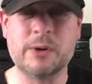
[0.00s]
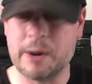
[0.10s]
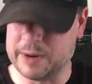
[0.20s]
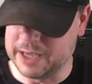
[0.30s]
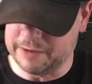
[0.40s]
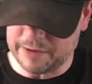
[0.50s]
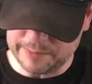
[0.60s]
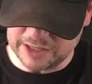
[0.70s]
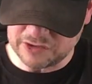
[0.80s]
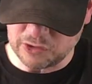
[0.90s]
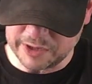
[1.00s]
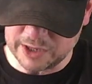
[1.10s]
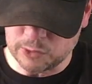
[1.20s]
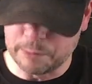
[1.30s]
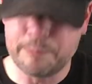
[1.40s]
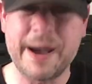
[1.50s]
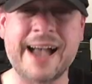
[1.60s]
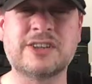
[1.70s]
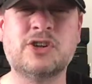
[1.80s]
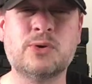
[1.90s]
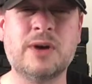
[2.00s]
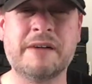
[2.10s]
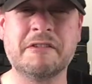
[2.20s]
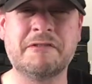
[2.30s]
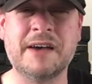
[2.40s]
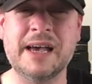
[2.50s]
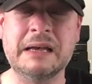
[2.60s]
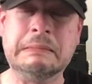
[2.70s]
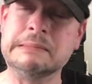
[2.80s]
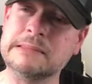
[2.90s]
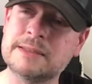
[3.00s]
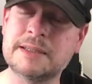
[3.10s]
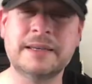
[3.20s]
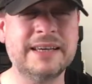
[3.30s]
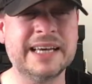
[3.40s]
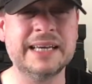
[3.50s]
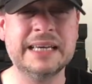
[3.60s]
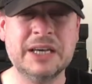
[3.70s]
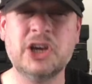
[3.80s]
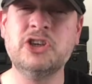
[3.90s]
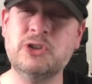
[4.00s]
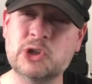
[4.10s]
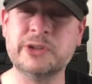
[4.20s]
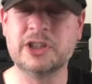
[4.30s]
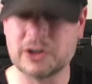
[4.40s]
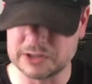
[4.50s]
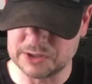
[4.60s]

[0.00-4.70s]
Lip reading: I believe. I mean, there's a song in here called Backdoor Love Affair. Yeah, you join the dots